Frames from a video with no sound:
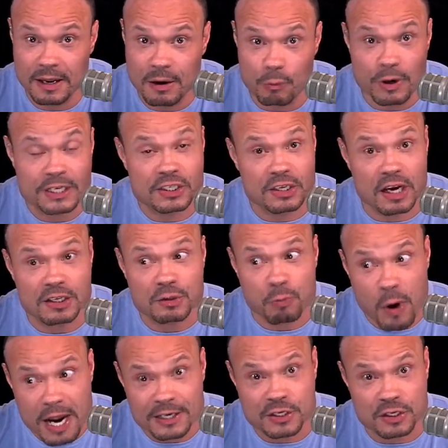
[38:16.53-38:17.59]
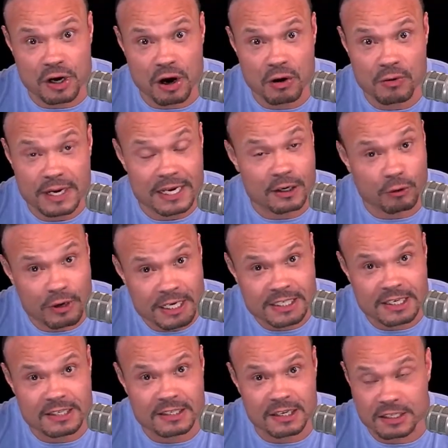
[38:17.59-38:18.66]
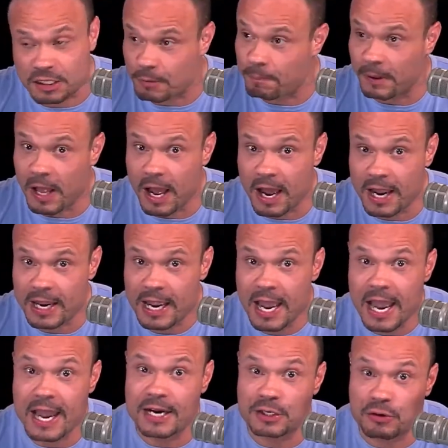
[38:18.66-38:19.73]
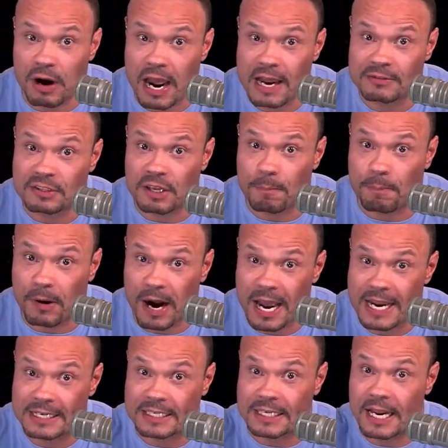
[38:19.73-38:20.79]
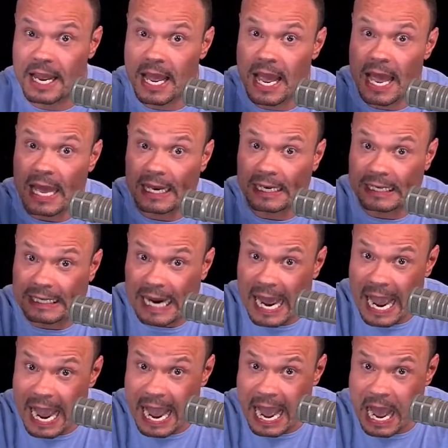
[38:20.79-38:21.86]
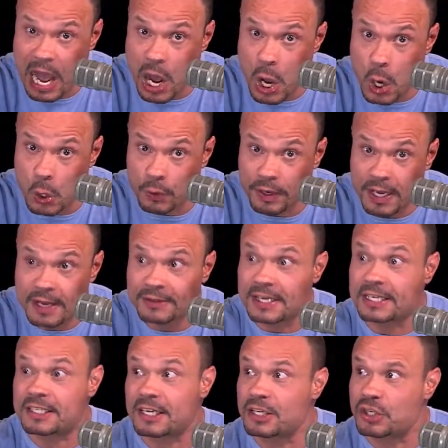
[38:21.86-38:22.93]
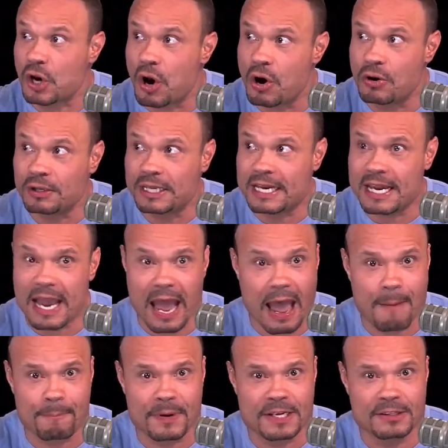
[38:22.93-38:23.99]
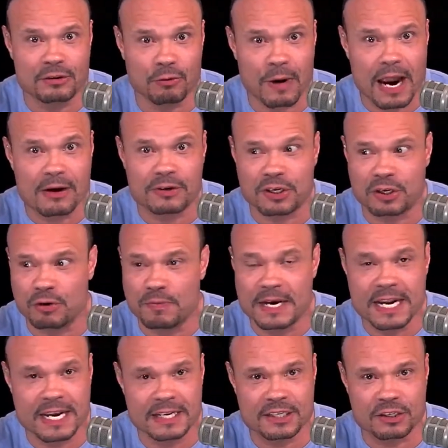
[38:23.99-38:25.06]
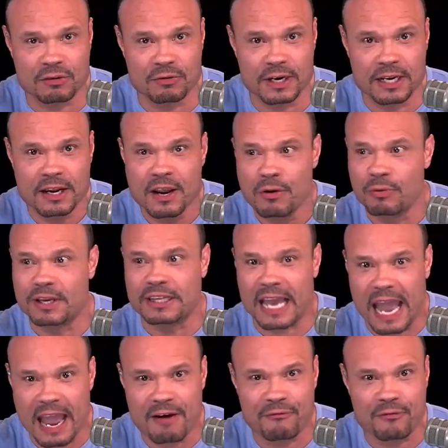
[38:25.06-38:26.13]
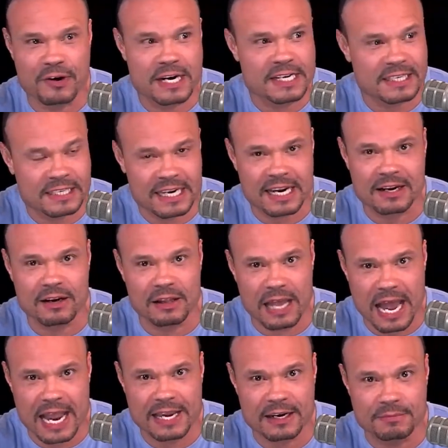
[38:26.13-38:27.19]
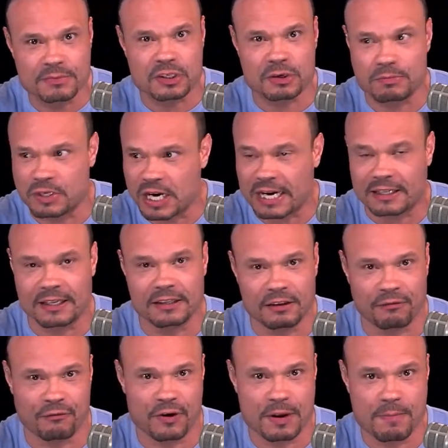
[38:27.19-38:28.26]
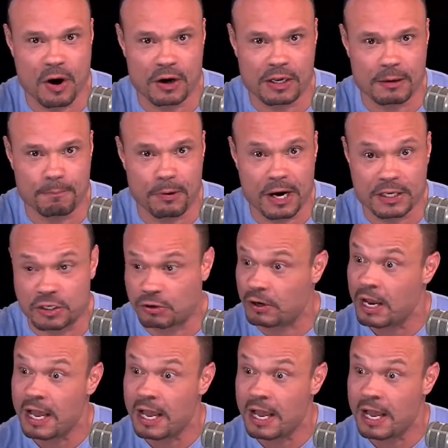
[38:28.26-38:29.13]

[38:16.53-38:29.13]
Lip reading: which does what, Joe? Increases the supply and drives the price down. This has only happened throughout human history with every single item subjected to free market pressure.